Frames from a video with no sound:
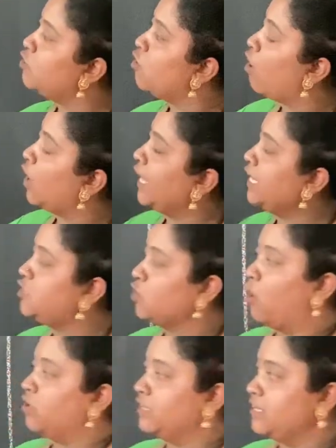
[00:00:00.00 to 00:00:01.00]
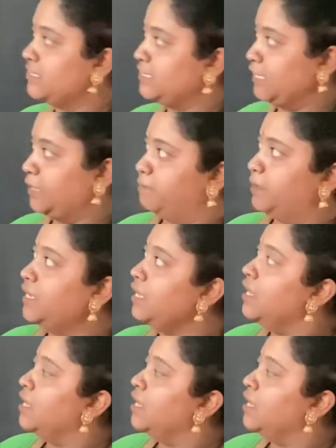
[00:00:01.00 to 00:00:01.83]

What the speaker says: knowledge on this table,